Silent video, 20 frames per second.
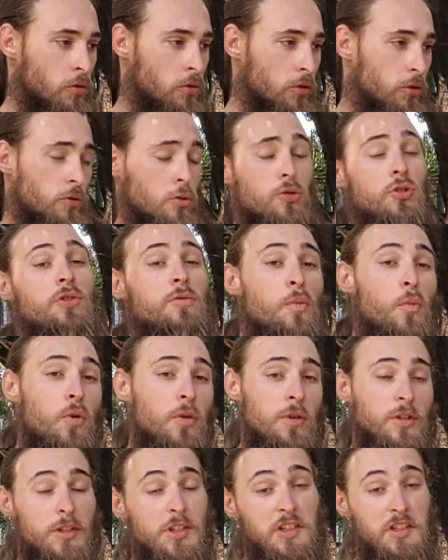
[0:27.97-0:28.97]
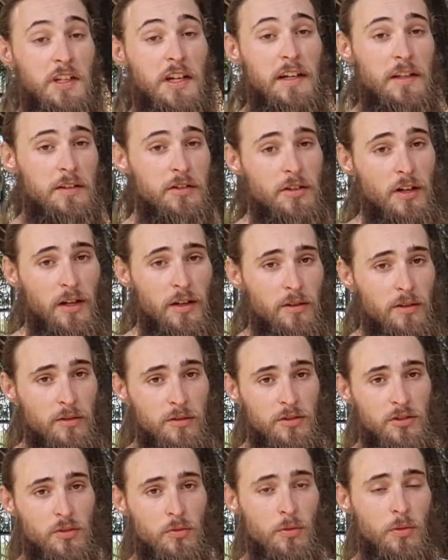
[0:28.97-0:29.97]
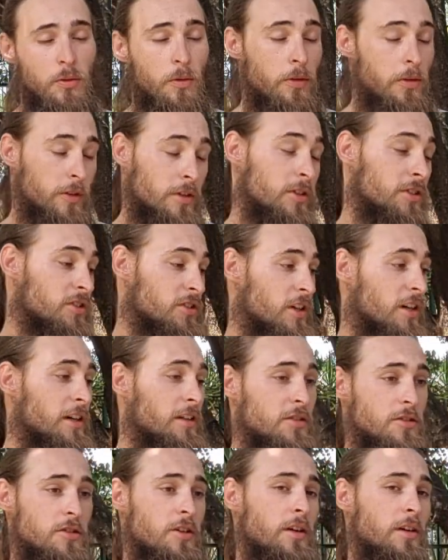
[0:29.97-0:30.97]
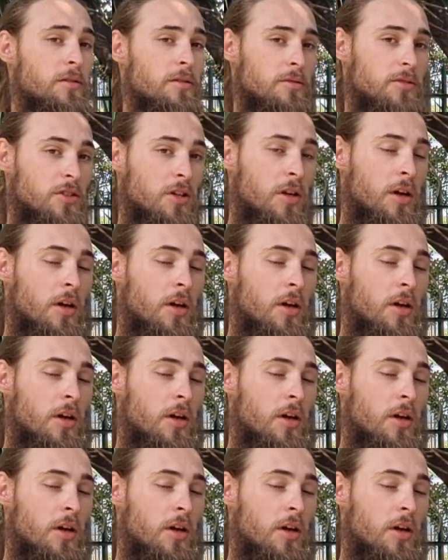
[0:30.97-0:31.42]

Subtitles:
your smaller skate rails or your thinner skate rails,